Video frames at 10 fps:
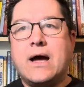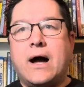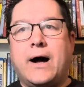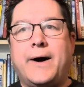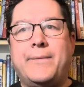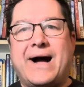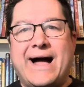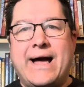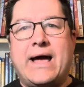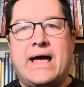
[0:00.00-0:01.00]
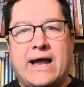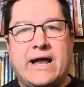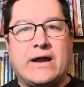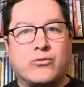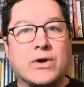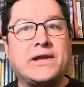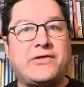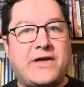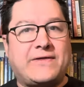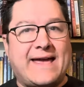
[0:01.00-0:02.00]
And I really
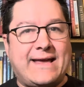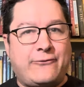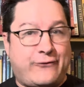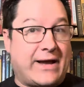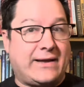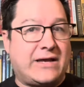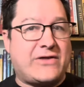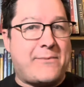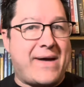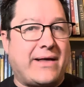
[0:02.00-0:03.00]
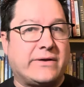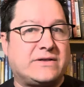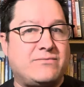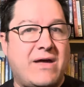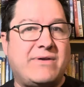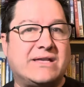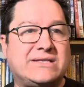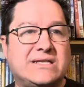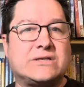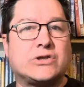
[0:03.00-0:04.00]
think they finally hit that balance maybe in
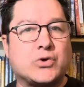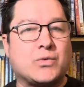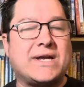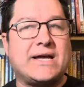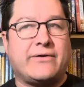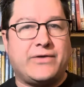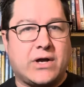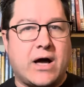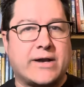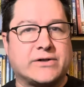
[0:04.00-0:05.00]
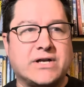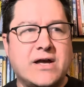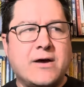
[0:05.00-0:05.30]
season 3 of The Conners.